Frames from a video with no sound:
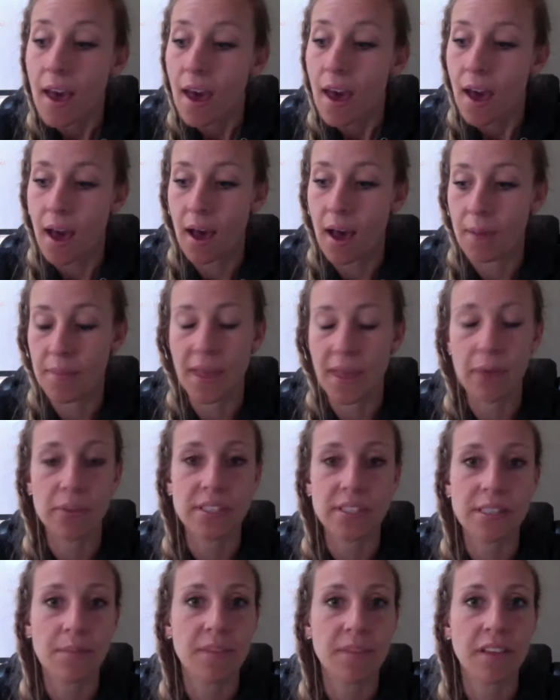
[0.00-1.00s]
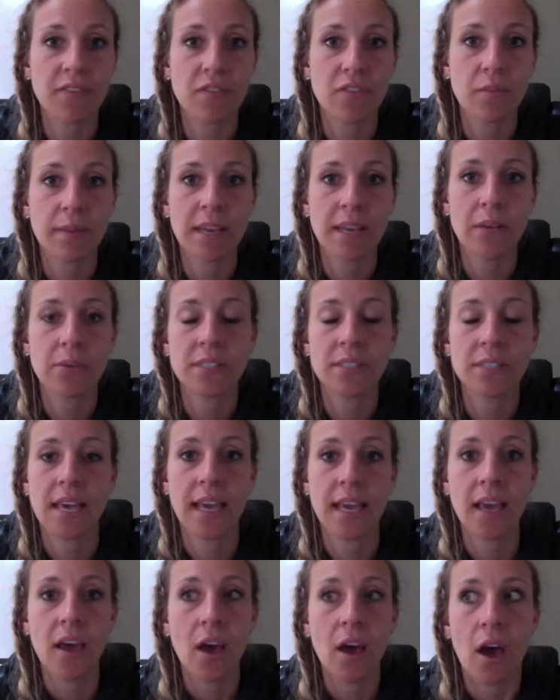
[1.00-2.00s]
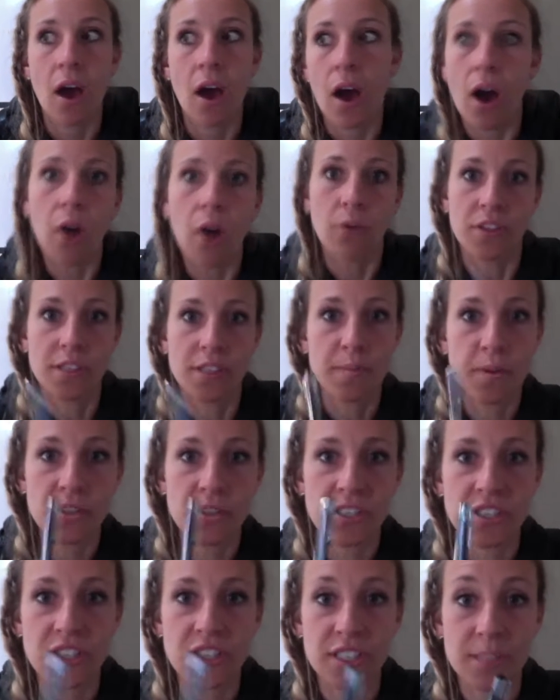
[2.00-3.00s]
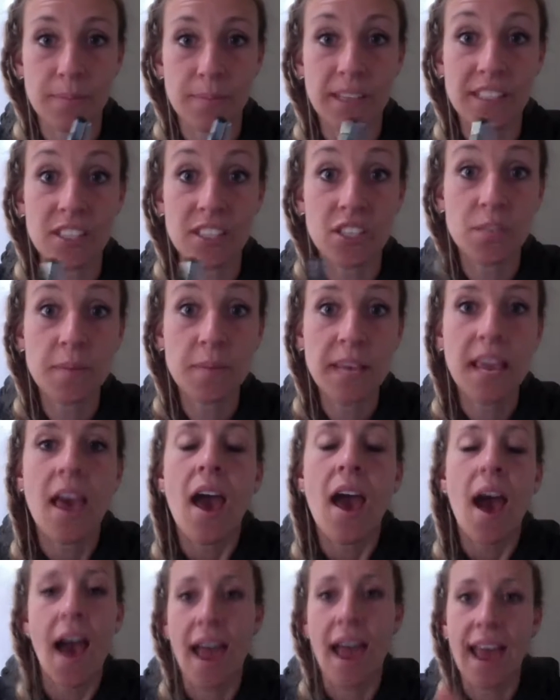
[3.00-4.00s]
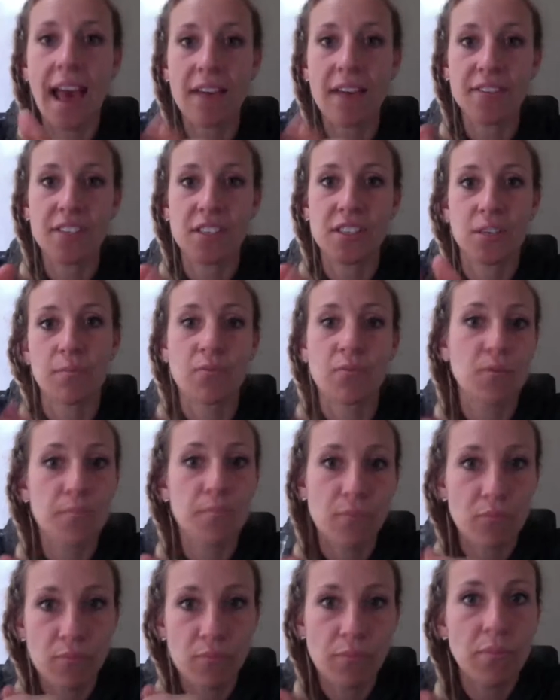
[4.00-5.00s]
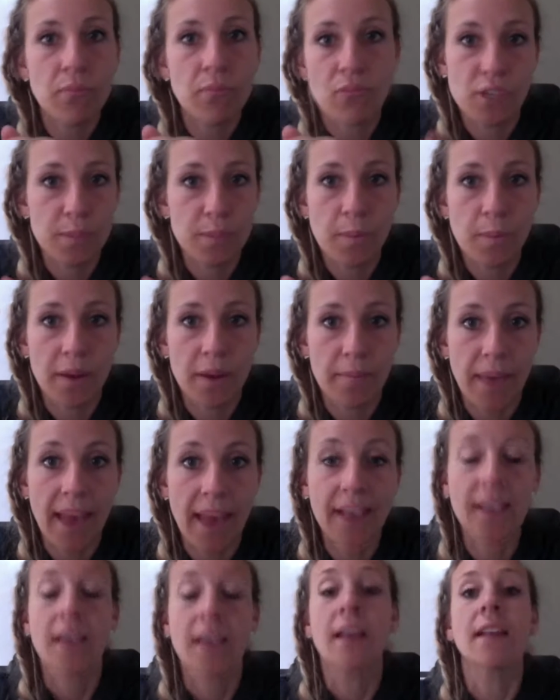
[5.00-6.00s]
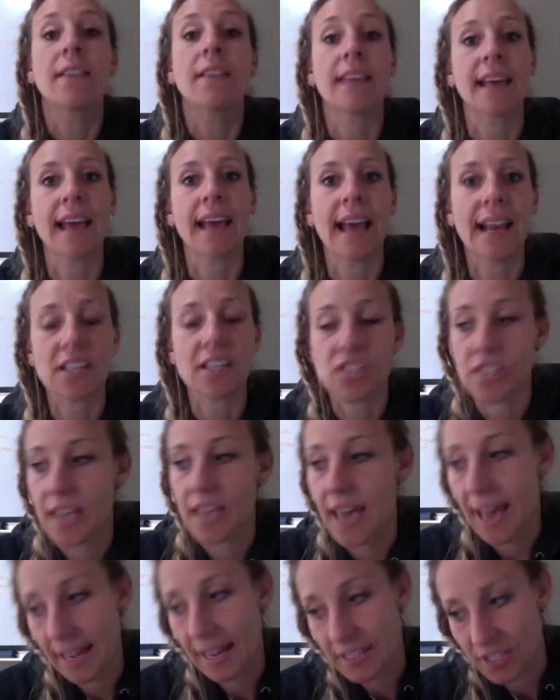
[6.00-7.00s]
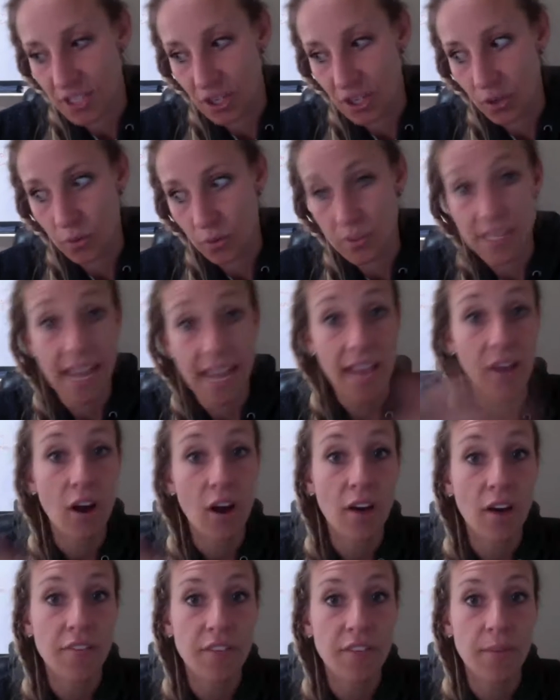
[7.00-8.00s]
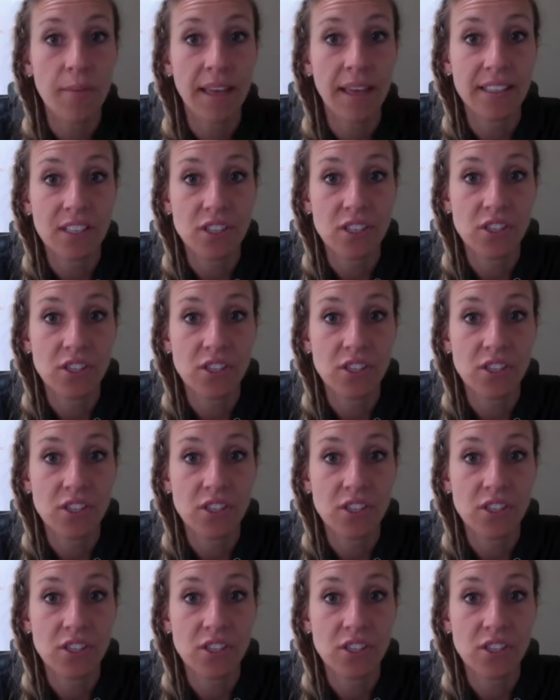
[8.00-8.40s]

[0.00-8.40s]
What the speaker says: That was something for me. It was like, oh, this person just messaged me. I have to respond back. Like I actually had to take off the message